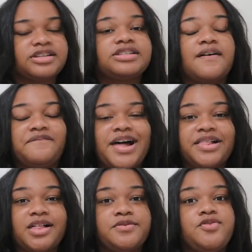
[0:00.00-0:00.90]
Because on
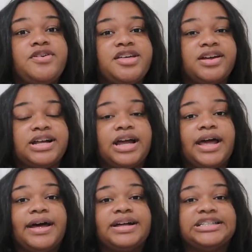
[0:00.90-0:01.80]
Flight Club, you can either
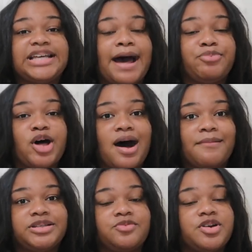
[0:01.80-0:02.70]
tap the
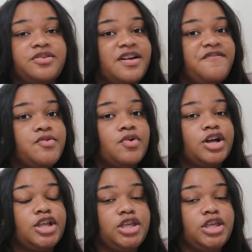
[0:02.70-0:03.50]
option where if you want